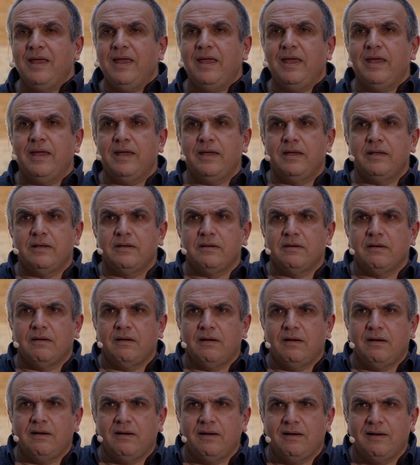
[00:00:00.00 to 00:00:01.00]
And
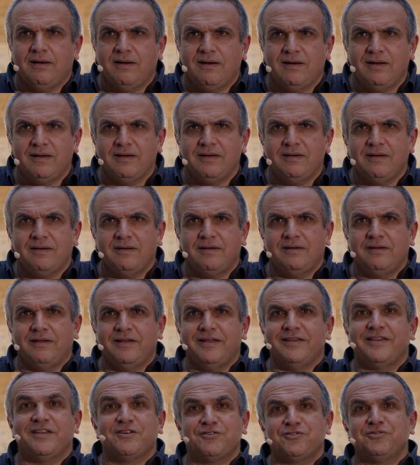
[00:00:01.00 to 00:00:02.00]

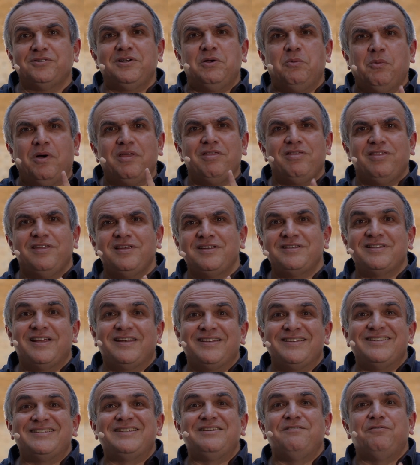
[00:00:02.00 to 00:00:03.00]
there's only one thing
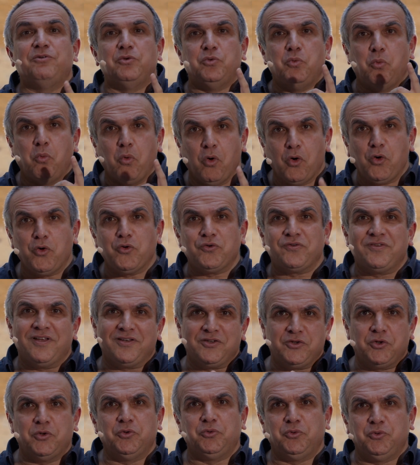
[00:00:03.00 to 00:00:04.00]
that is even worse
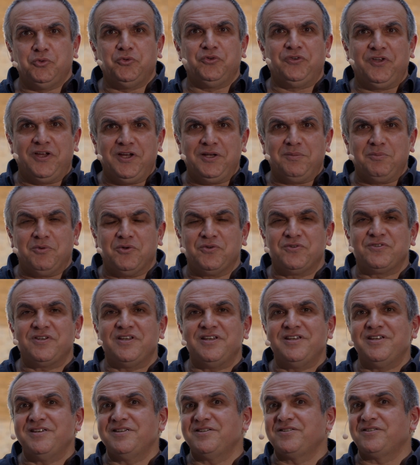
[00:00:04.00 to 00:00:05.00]
than go-to statements,
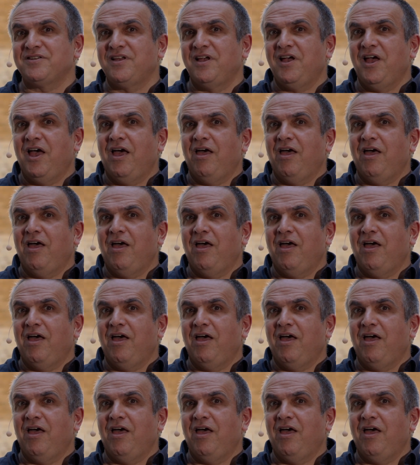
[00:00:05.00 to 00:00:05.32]
is